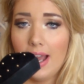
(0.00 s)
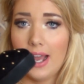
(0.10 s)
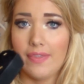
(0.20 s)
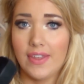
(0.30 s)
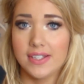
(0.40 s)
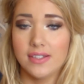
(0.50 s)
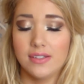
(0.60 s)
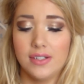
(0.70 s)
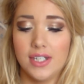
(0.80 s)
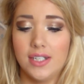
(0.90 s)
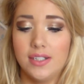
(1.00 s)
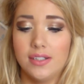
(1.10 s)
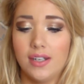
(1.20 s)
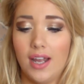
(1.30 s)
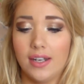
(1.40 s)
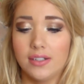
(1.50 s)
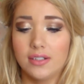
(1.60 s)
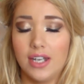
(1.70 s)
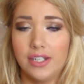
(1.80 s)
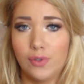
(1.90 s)
and they're studded and
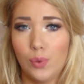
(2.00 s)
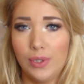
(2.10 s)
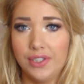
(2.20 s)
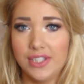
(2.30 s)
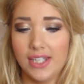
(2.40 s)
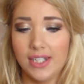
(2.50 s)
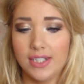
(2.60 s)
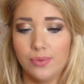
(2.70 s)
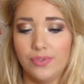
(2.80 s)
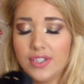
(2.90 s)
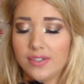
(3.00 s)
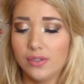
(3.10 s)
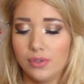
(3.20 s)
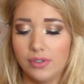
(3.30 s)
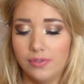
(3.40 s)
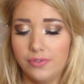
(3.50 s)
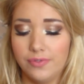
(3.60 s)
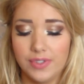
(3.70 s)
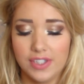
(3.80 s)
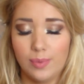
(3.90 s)
kind of quilted with this sort of
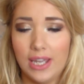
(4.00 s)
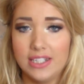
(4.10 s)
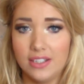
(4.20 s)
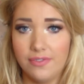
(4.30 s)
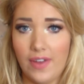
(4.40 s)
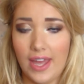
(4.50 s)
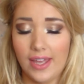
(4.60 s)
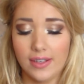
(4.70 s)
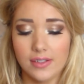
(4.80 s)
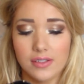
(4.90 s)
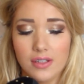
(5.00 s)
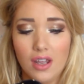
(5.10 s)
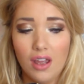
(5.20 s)
suede effect.